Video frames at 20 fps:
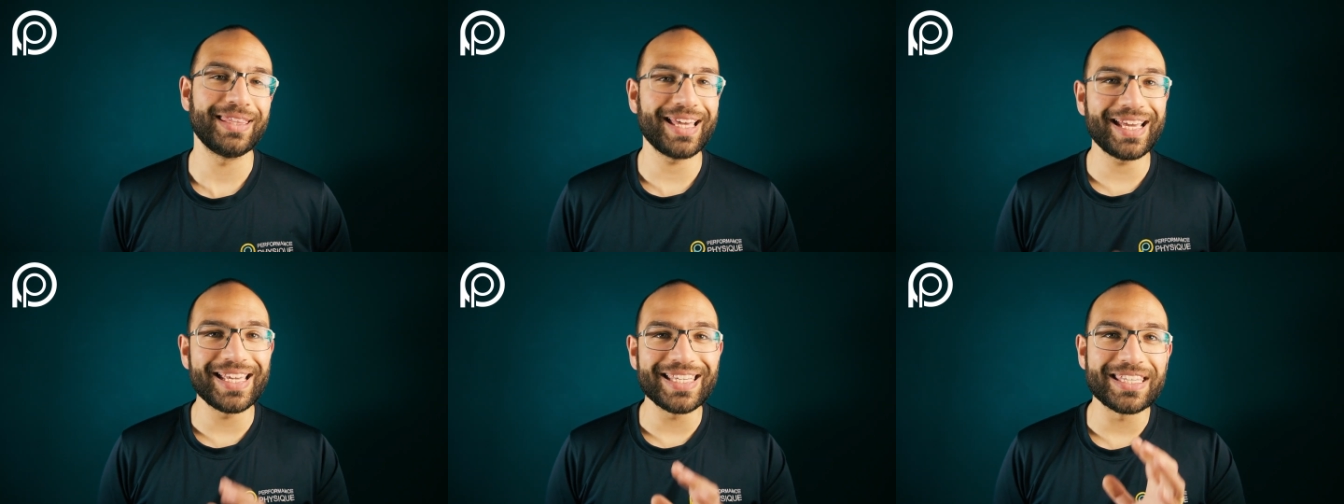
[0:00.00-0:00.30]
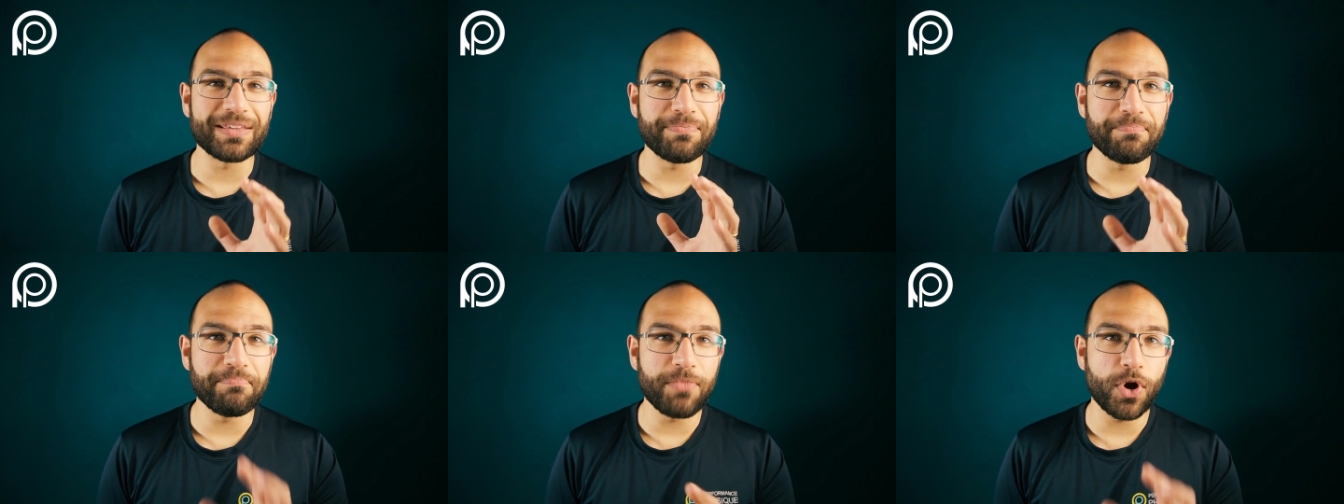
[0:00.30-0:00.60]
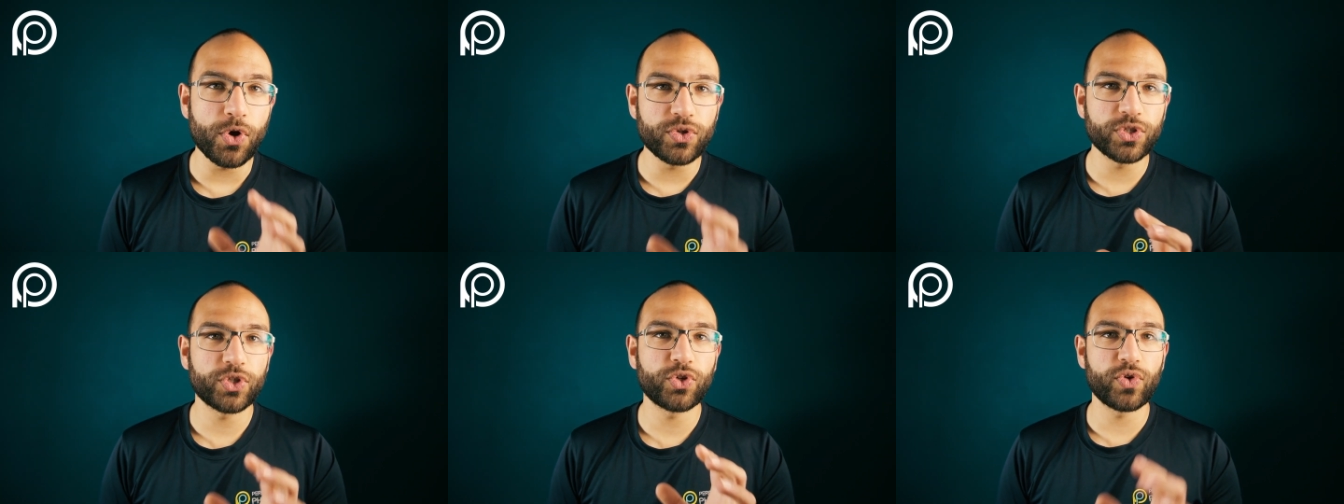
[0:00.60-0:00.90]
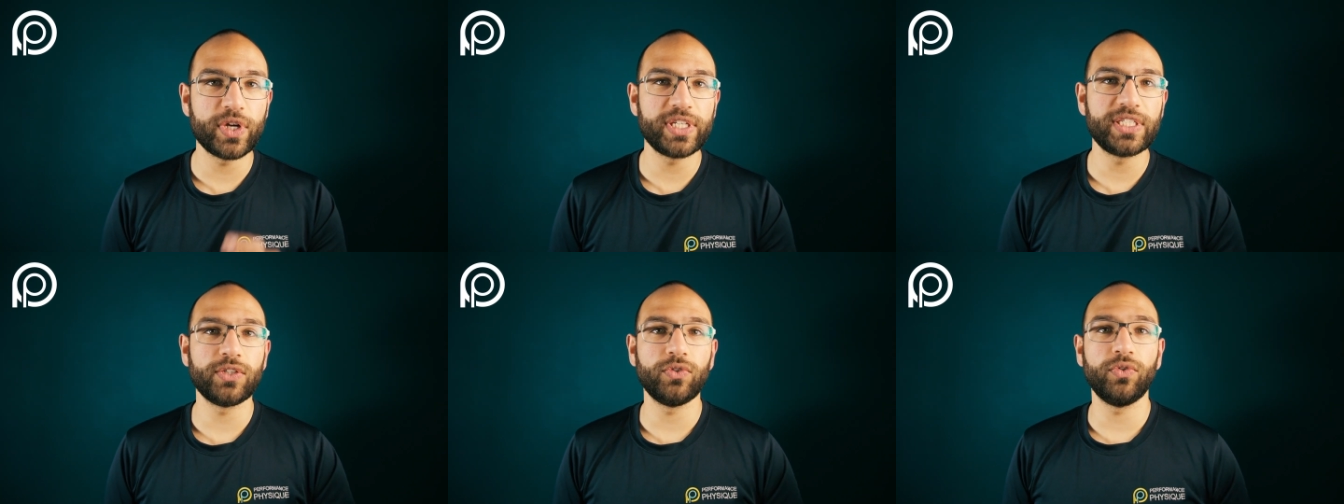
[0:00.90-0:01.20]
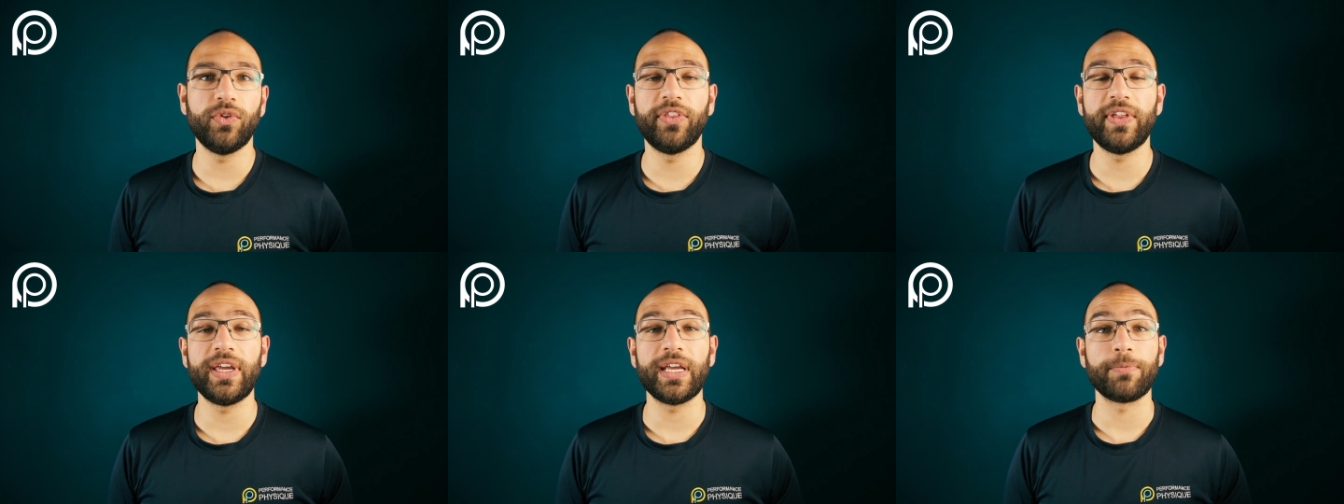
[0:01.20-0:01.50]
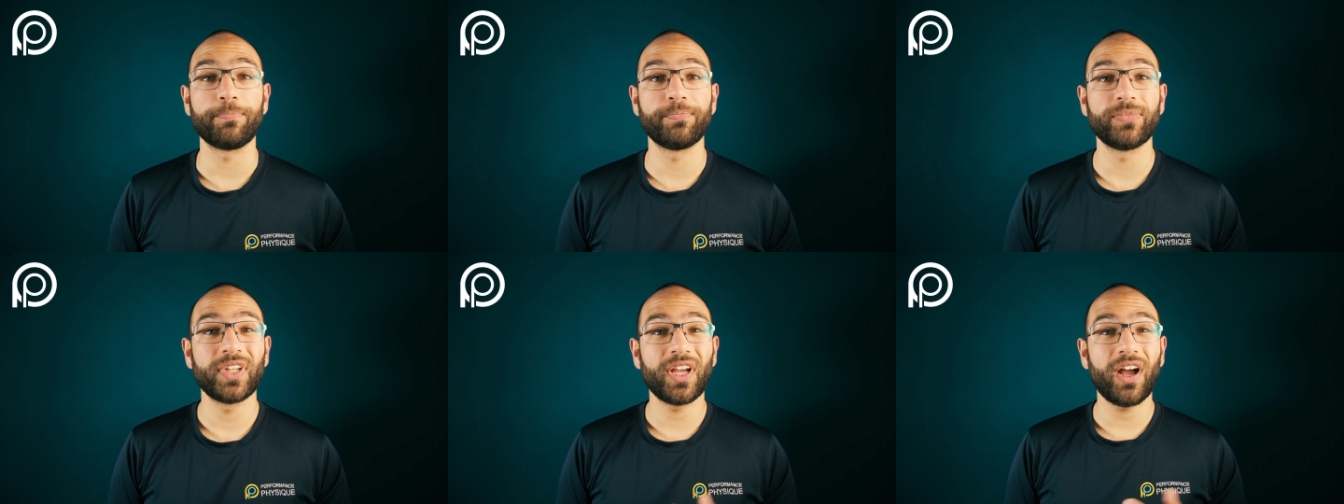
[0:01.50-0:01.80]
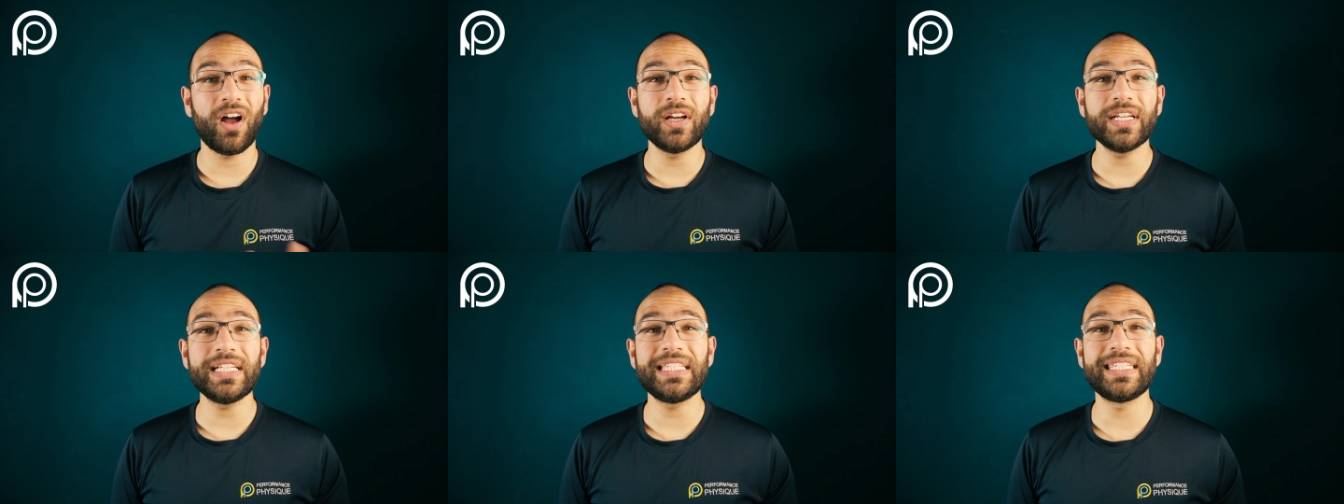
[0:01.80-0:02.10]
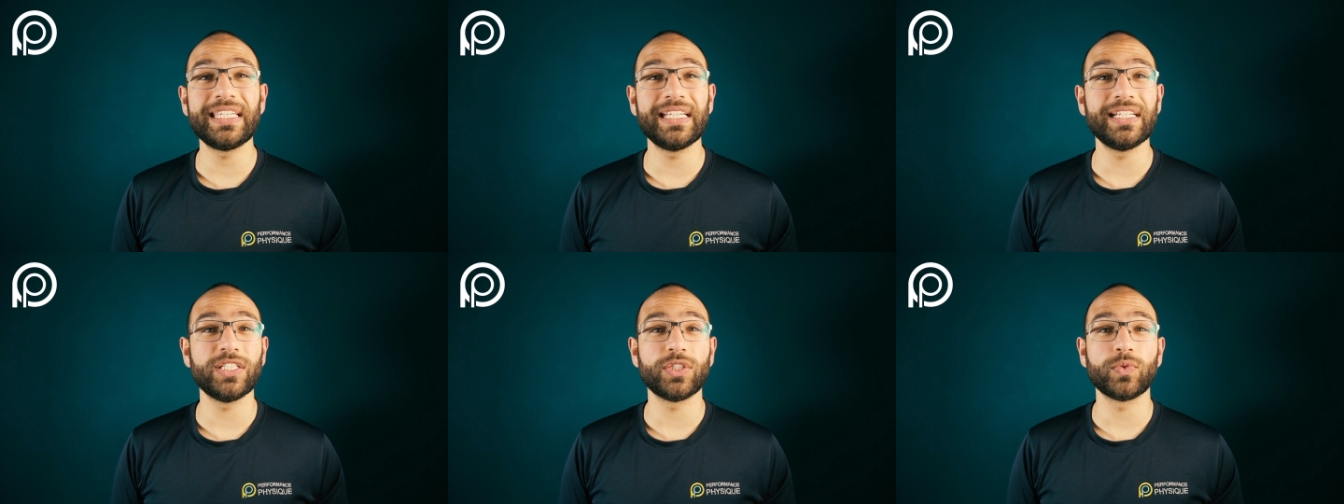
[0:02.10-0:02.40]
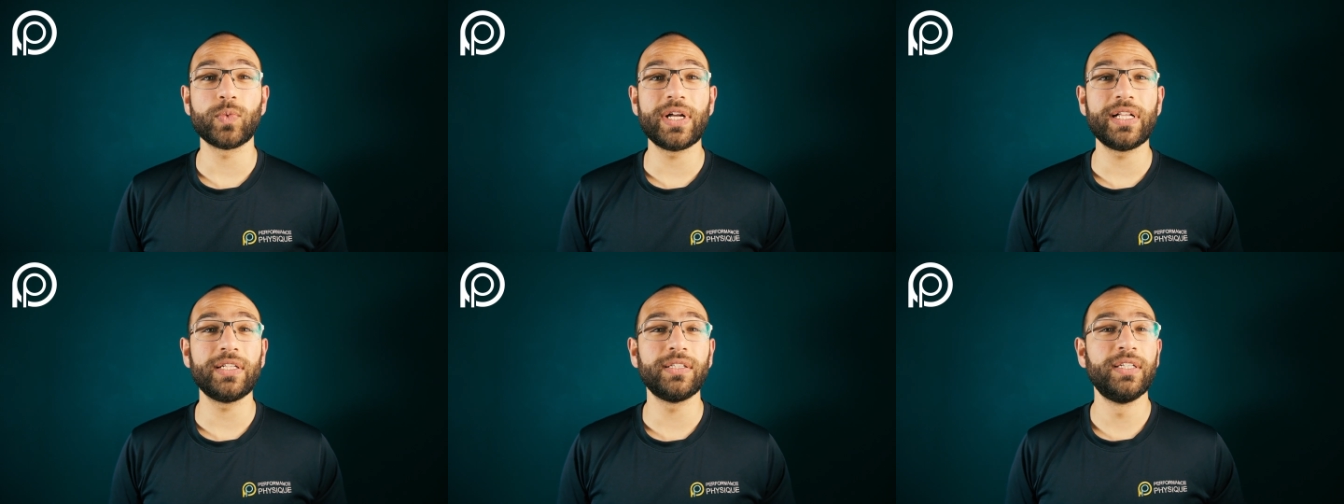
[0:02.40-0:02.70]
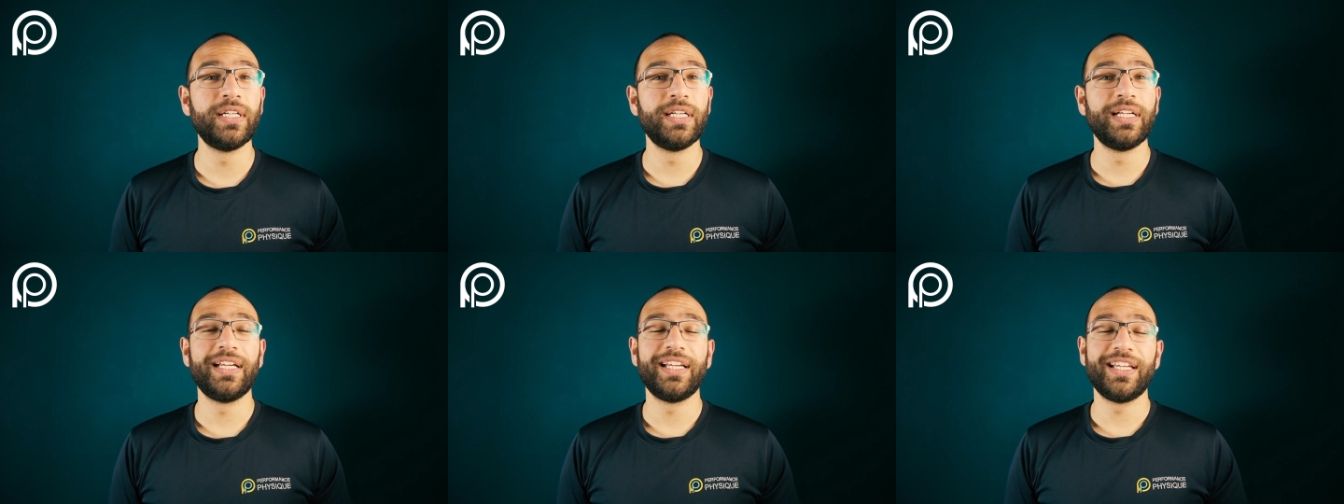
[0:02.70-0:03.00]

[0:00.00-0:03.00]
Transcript: That is the most critical thing. Icing as well.